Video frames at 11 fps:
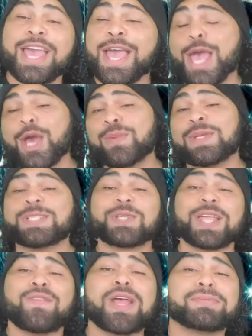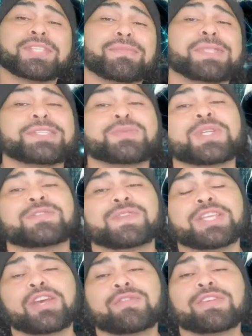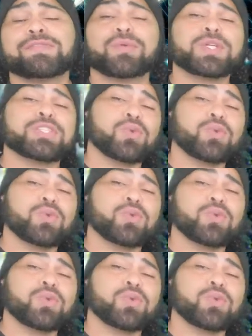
Hey homies, so that wraps up this week's video of Influential